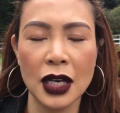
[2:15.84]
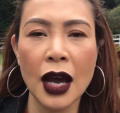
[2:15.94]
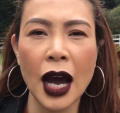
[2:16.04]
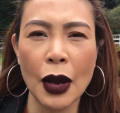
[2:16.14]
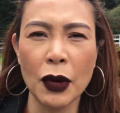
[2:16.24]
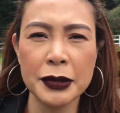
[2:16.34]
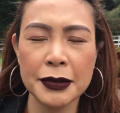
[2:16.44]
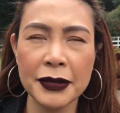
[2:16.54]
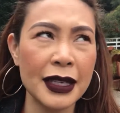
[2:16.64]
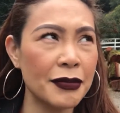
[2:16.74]
I want
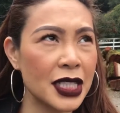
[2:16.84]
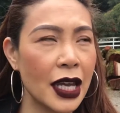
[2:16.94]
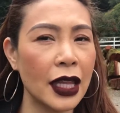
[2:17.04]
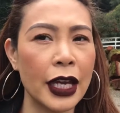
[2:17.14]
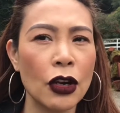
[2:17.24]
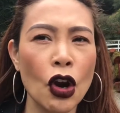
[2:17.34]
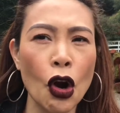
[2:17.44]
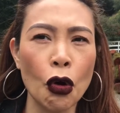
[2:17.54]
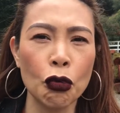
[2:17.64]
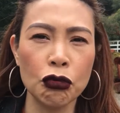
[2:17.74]
him to get like
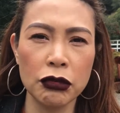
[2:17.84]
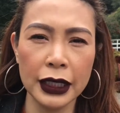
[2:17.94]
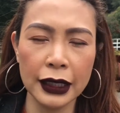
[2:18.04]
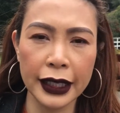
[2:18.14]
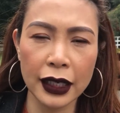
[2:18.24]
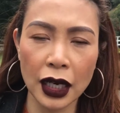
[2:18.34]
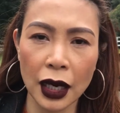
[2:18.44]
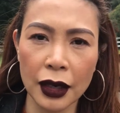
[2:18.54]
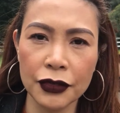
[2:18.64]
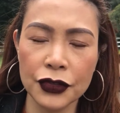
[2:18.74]
really
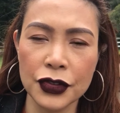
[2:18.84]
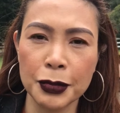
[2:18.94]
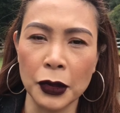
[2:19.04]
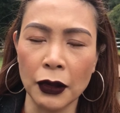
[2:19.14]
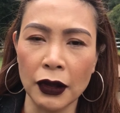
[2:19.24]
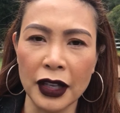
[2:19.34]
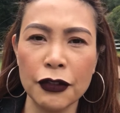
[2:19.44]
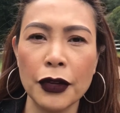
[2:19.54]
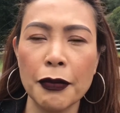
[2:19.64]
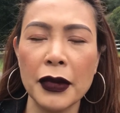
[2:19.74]
comfortable and
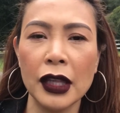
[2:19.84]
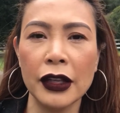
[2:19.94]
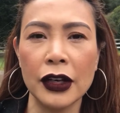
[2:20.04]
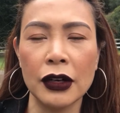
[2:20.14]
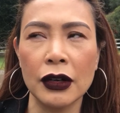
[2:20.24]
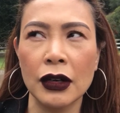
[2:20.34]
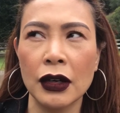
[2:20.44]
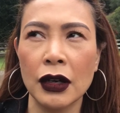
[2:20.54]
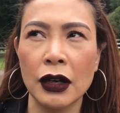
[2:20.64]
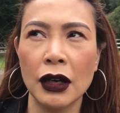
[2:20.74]
familiar
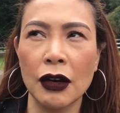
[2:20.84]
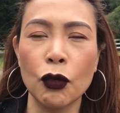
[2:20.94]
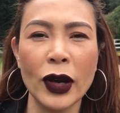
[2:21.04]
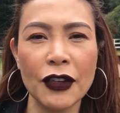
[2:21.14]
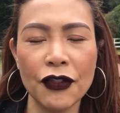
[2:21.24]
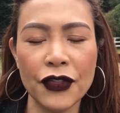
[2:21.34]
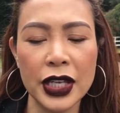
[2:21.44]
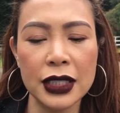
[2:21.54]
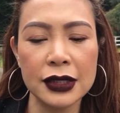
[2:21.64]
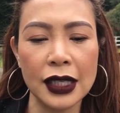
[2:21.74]
of what it
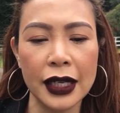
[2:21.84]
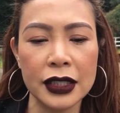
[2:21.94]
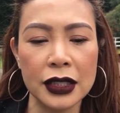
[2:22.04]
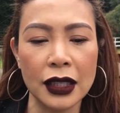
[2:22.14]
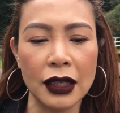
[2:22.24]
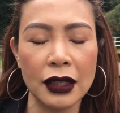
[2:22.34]
feels like to